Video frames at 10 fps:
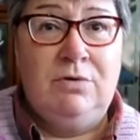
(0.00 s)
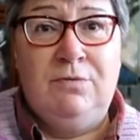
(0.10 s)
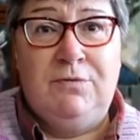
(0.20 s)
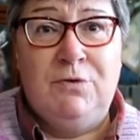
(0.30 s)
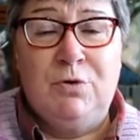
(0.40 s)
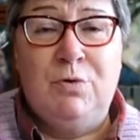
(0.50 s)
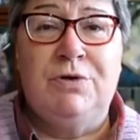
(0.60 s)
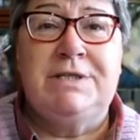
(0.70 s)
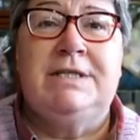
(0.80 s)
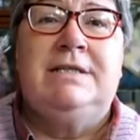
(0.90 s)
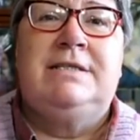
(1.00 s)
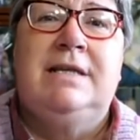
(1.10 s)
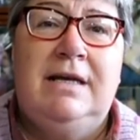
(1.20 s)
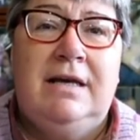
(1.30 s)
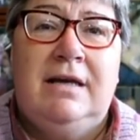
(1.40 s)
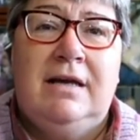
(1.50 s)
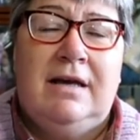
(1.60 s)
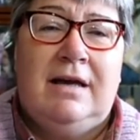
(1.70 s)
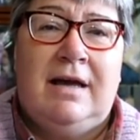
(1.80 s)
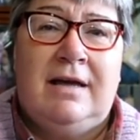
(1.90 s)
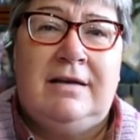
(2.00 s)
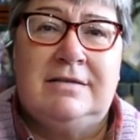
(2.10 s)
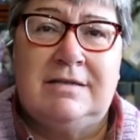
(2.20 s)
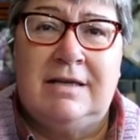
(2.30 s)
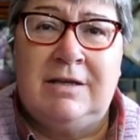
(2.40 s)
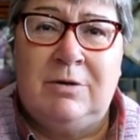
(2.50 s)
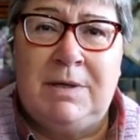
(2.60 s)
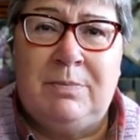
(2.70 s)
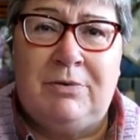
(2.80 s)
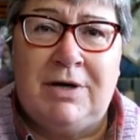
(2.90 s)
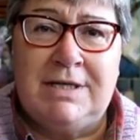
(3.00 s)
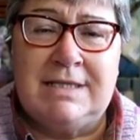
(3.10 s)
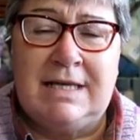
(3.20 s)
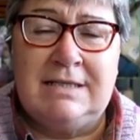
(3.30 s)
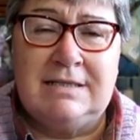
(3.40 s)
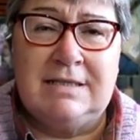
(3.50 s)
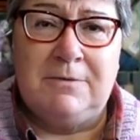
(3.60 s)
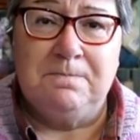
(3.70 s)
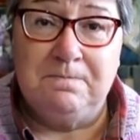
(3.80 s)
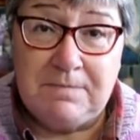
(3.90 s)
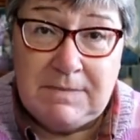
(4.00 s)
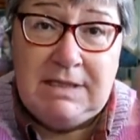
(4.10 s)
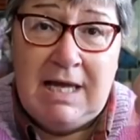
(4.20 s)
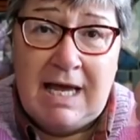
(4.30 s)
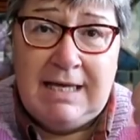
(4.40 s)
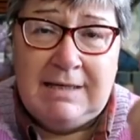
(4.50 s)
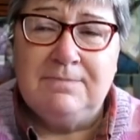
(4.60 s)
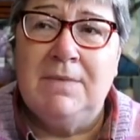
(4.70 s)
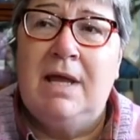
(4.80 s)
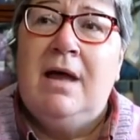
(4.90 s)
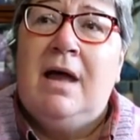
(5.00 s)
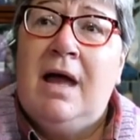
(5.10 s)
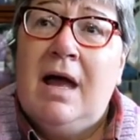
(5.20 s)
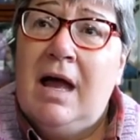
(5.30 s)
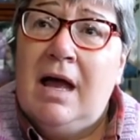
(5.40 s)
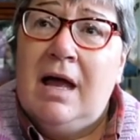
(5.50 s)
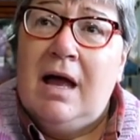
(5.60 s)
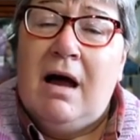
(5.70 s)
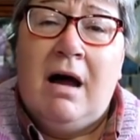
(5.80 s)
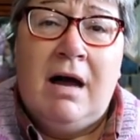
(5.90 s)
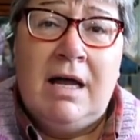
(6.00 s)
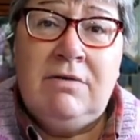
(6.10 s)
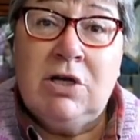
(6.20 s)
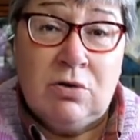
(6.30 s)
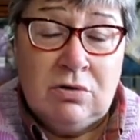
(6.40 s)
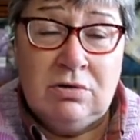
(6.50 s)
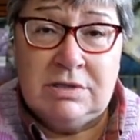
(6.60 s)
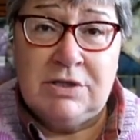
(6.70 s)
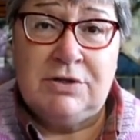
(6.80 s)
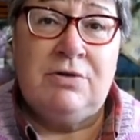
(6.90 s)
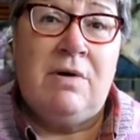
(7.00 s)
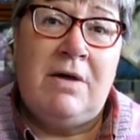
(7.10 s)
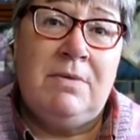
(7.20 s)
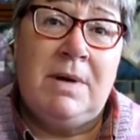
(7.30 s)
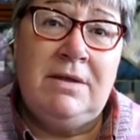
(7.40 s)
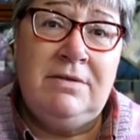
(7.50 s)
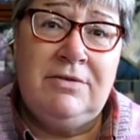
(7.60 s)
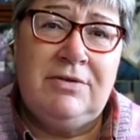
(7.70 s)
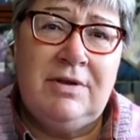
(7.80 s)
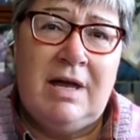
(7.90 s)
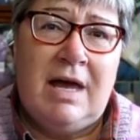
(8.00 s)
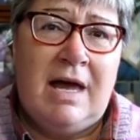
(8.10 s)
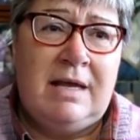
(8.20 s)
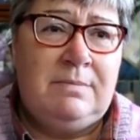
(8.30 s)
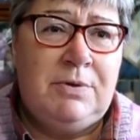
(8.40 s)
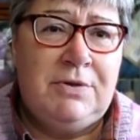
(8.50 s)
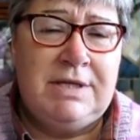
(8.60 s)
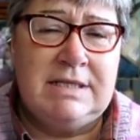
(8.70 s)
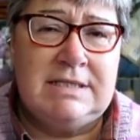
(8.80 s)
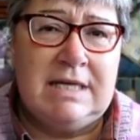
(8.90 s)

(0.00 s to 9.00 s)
all four quarters and there'll be a prize then so yay I record throughout the month and put things